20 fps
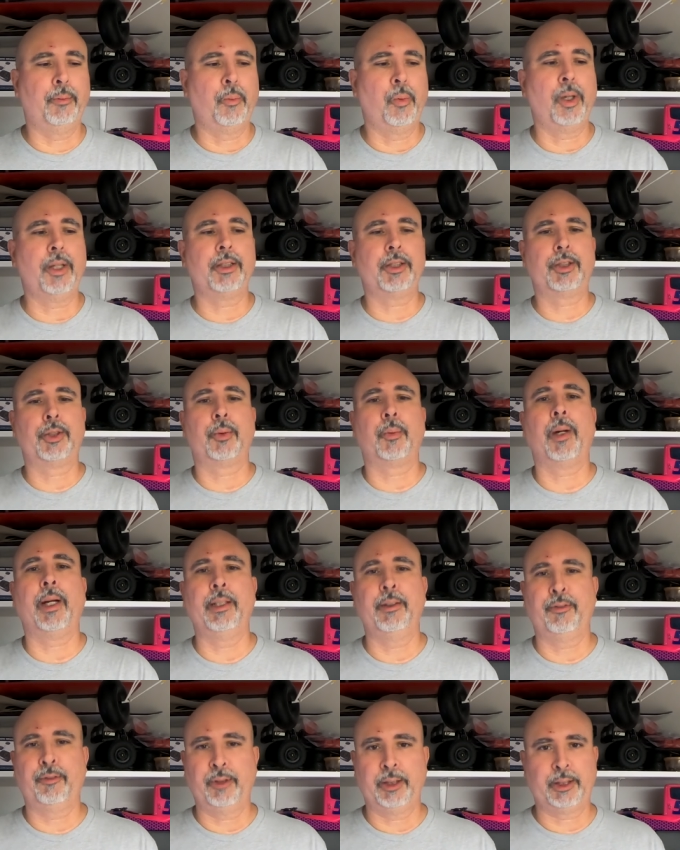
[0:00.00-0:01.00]
what is the
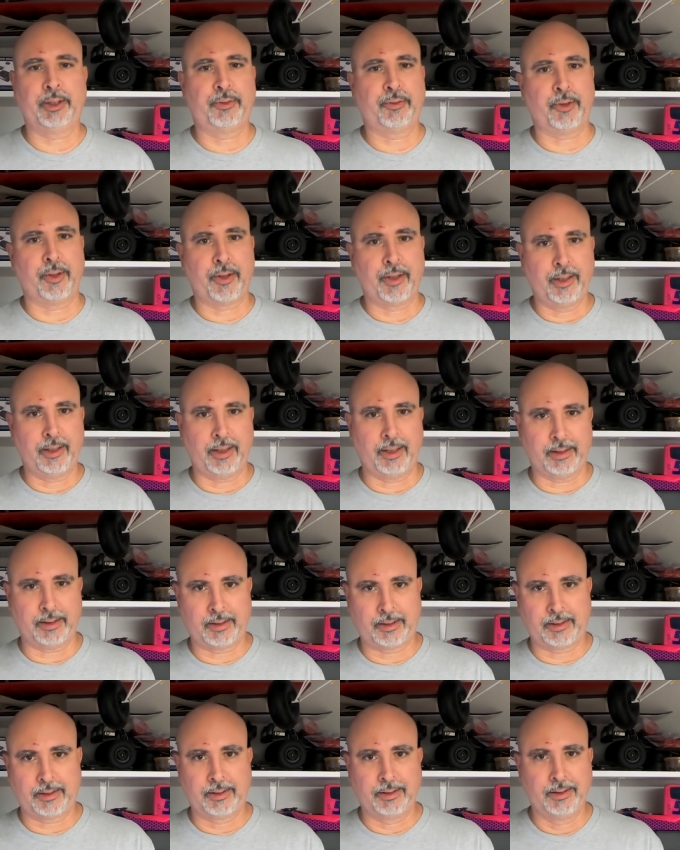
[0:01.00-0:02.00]
right fix for
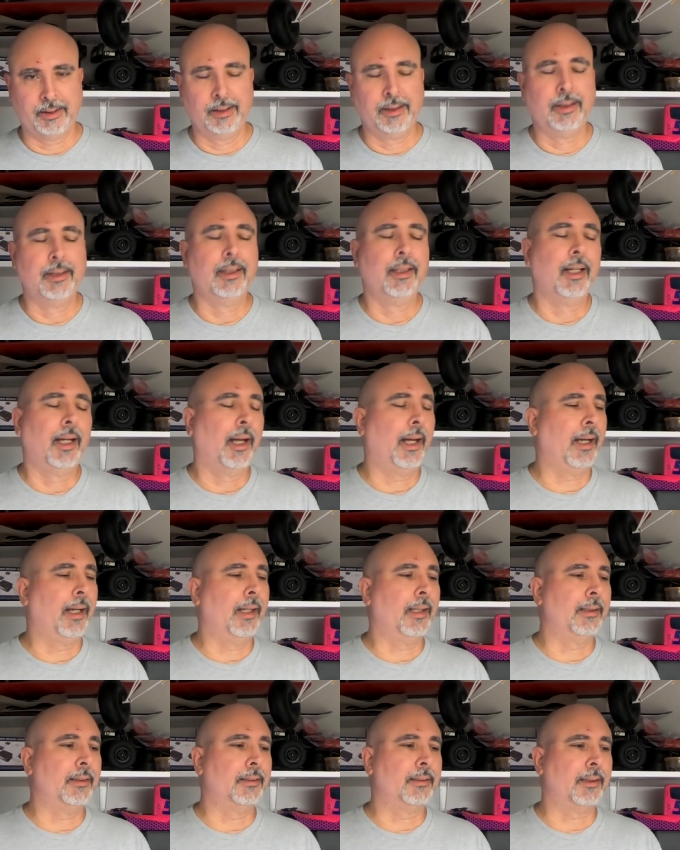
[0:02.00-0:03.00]
this?
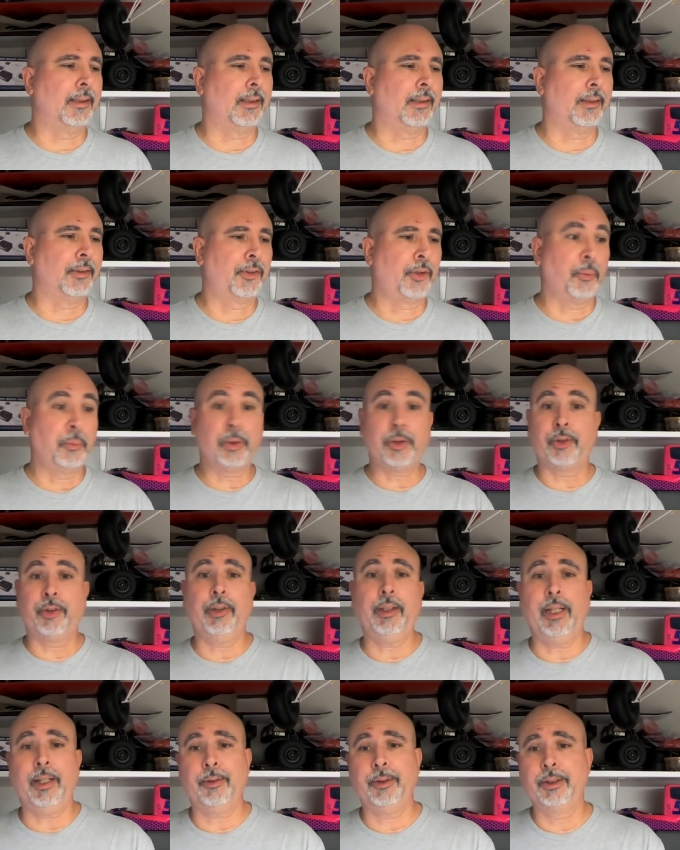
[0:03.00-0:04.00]
And so we'll
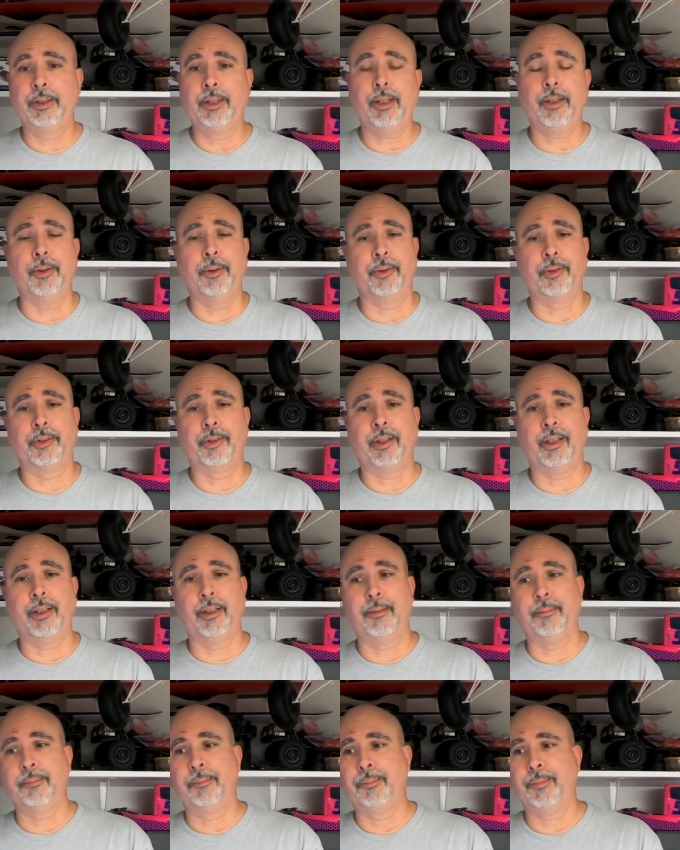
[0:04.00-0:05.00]
see how it goes.
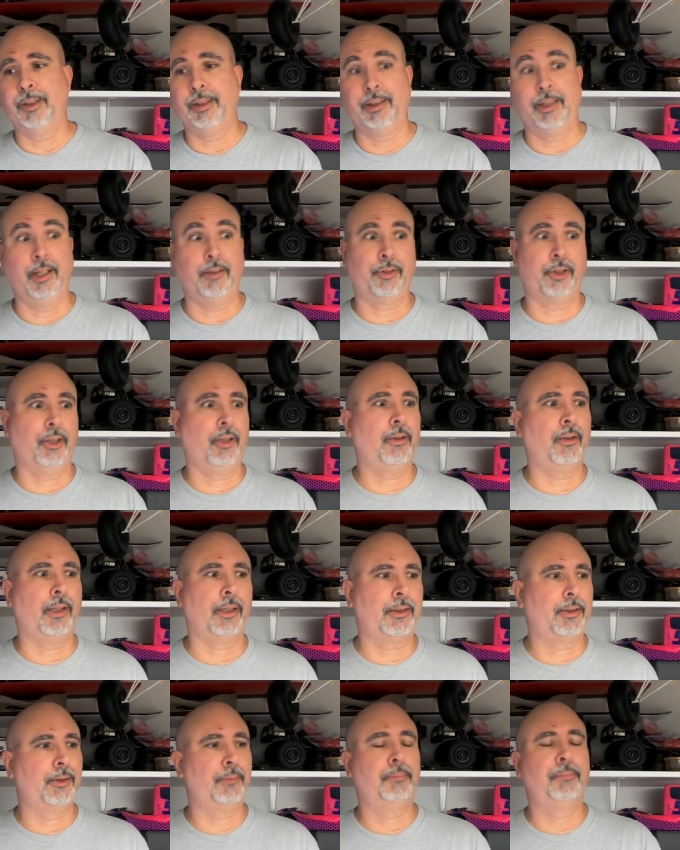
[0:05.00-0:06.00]
You never know. I
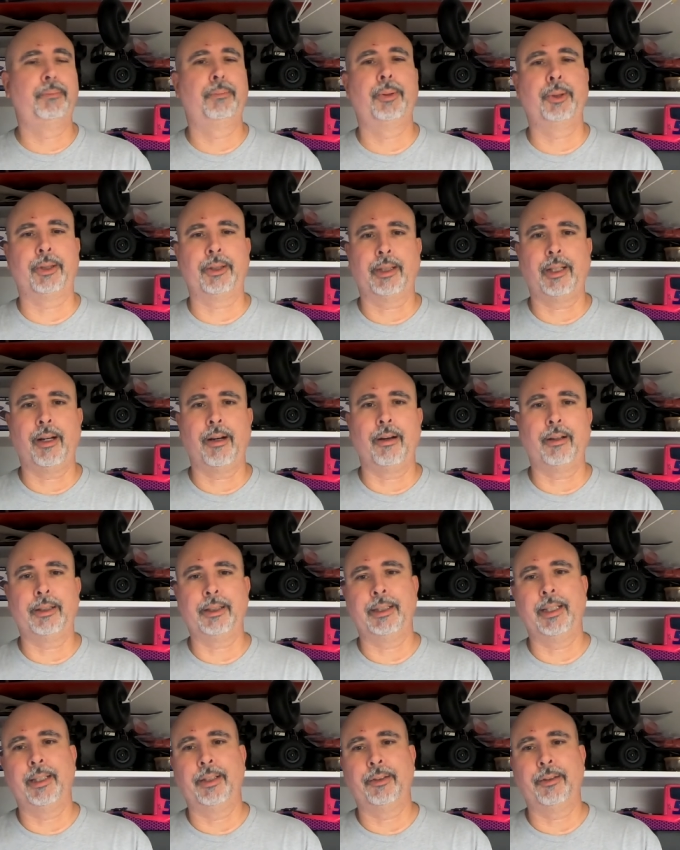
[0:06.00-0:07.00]
could put the car
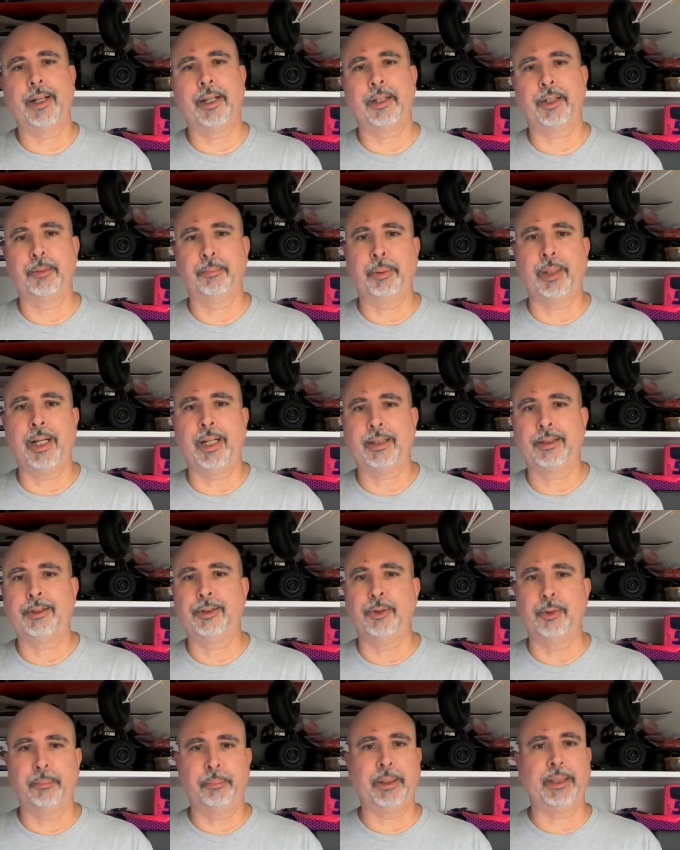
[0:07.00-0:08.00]
together out of the box,
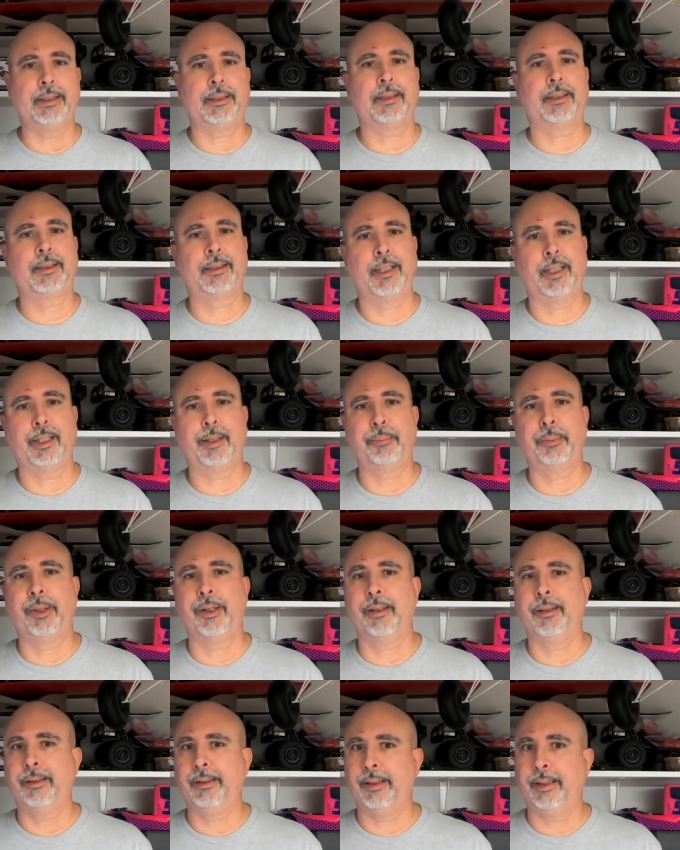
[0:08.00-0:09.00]
do a basic setup
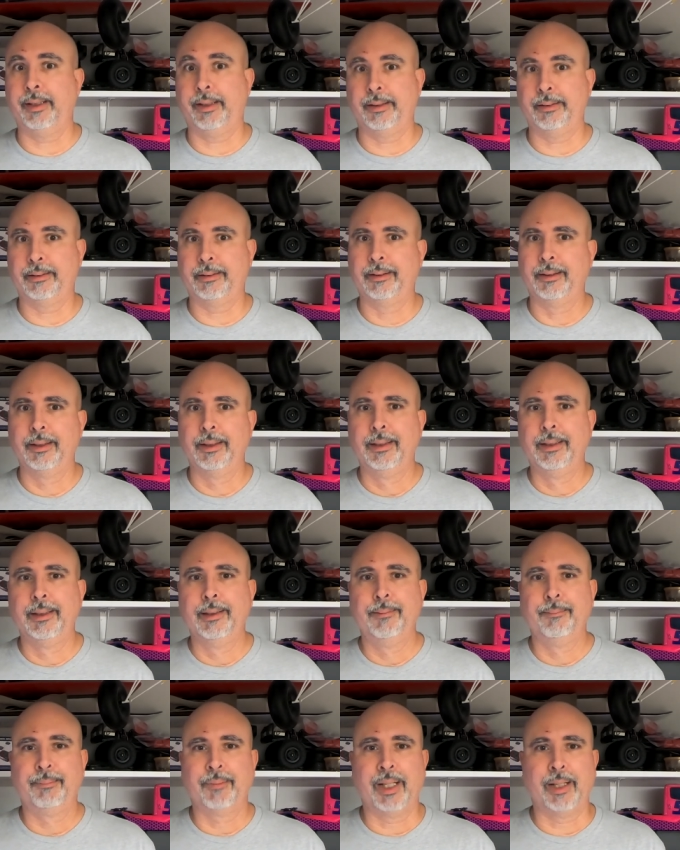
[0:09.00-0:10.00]
on it, and
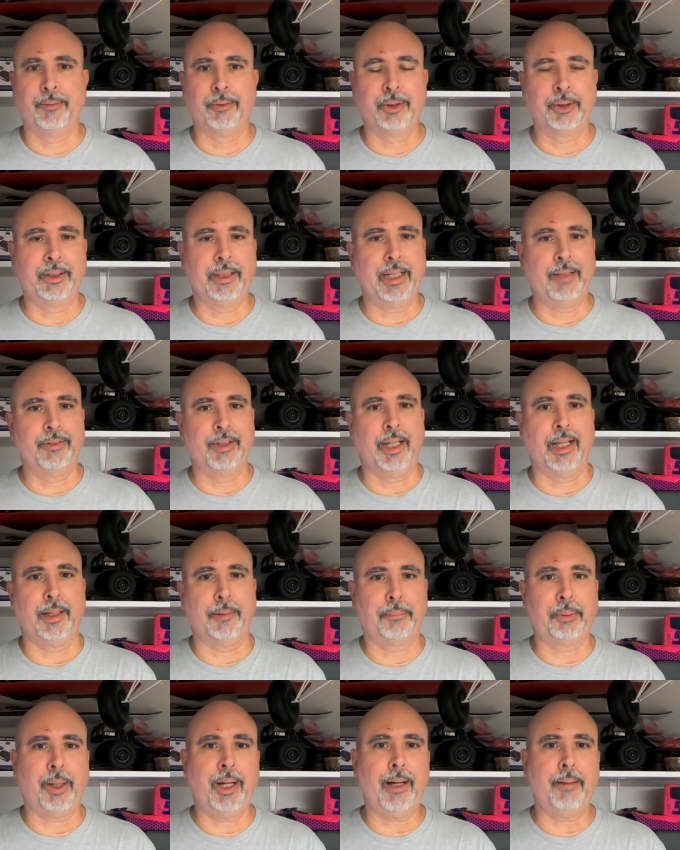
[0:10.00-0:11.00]
not really have a lot
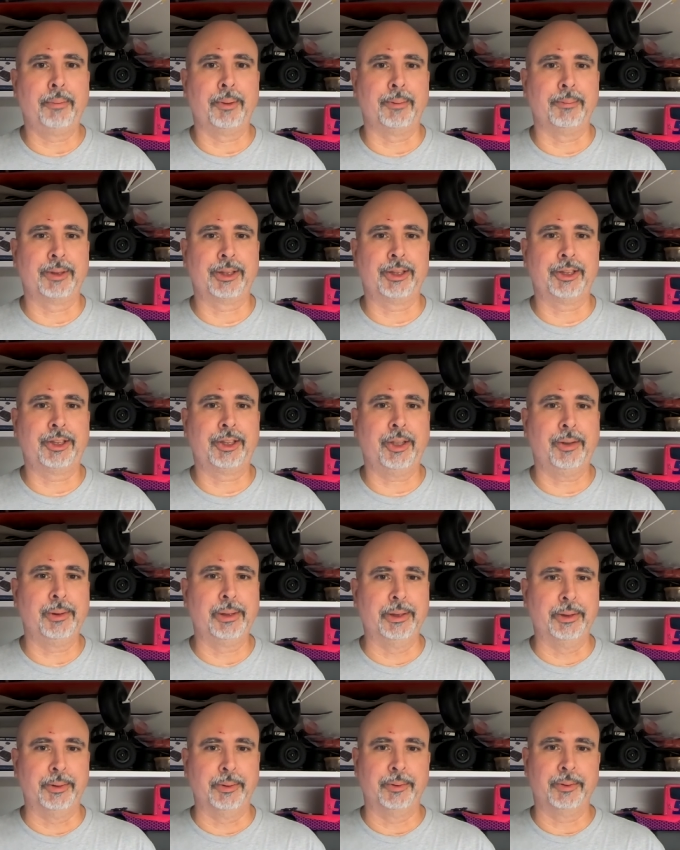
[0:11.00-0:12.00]
of problems to show
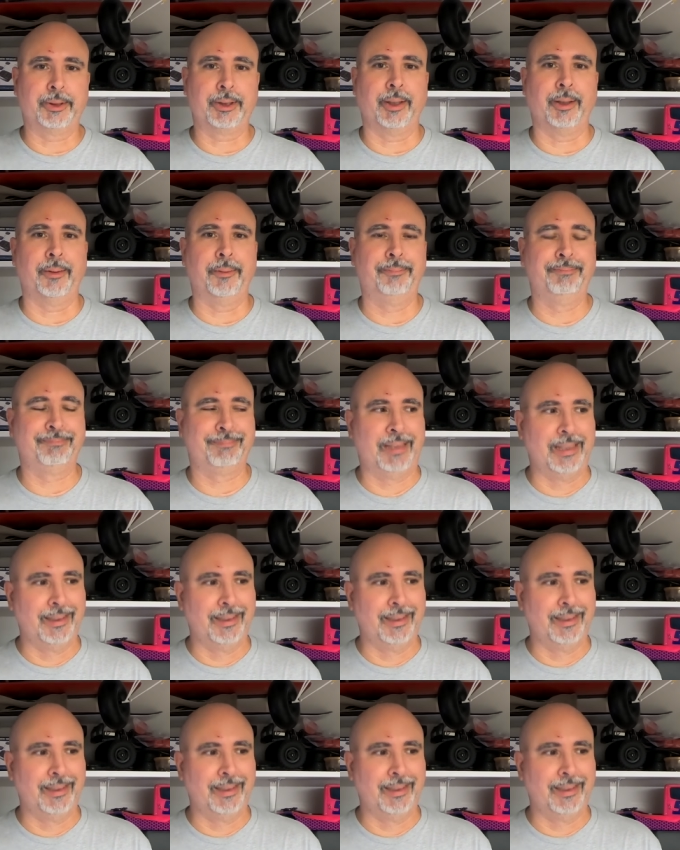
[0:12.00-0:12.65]
you. So